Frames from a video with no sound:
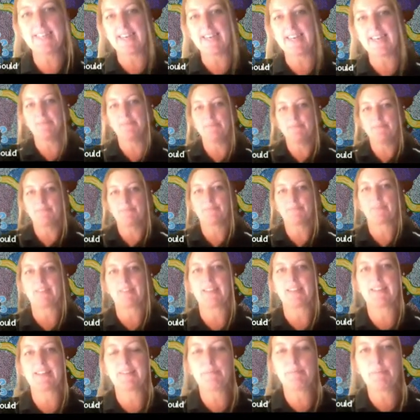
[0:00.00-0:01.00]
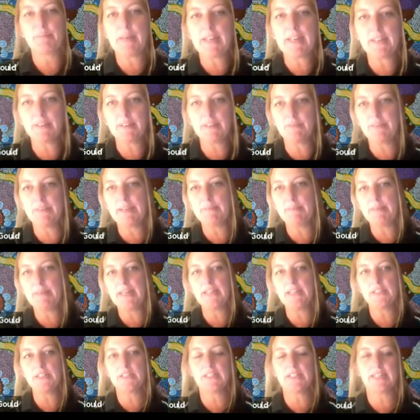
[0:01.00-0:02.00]
Um, but we
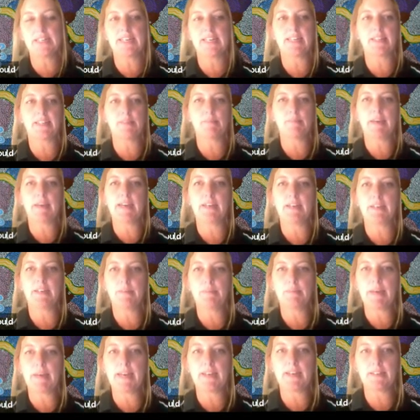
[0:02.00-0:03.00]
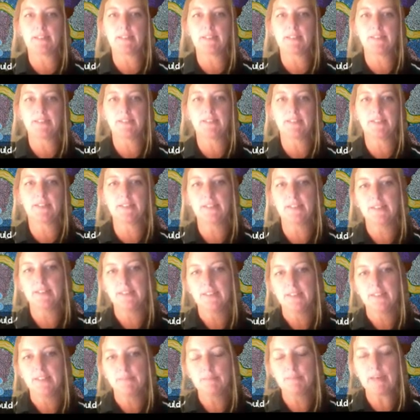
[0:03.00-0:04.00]
managed to get them out and about to
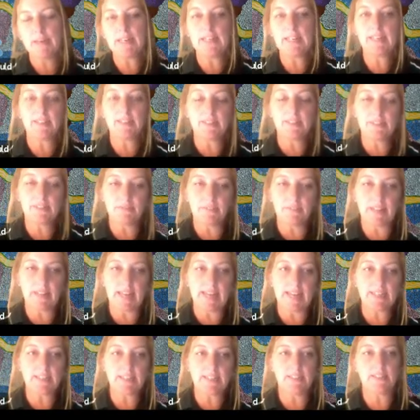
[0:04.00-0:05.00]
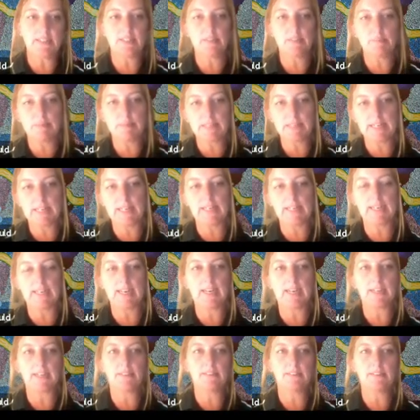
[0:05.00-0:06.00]
Mulligan's Flat and to the Botanic
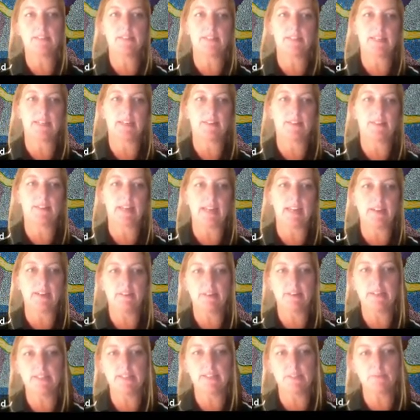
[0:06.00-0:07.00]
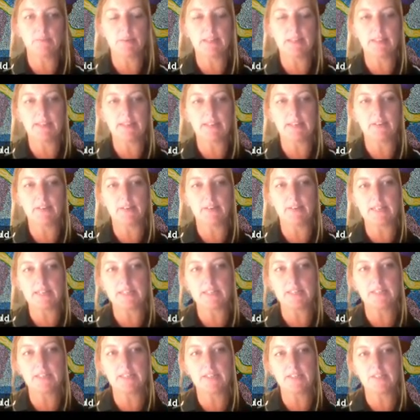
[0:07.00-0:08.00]
Gardens and other areas where they could
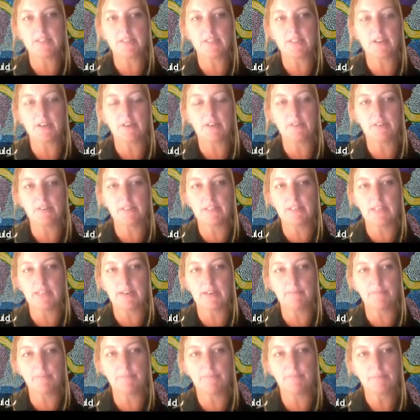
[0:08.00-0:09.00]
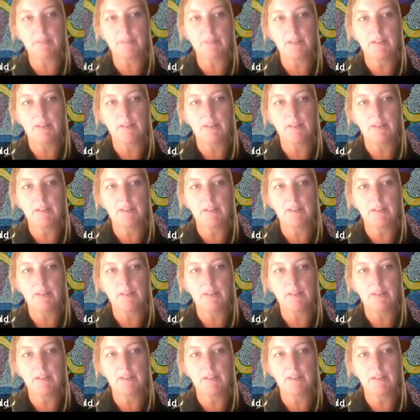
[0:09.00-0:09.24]
actually just go and um,